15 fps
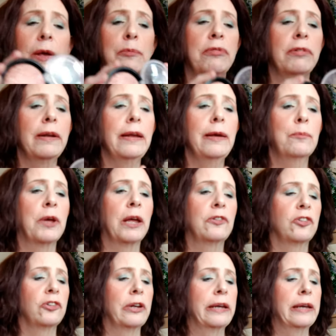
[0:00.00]
they pretty
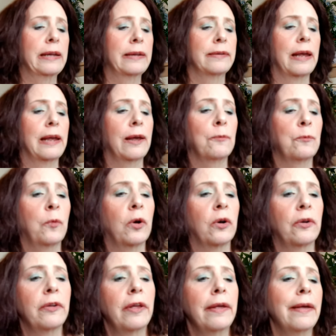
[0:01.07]
much hit and
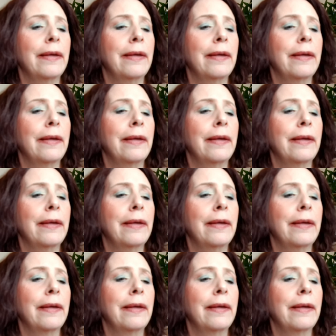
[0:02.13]
were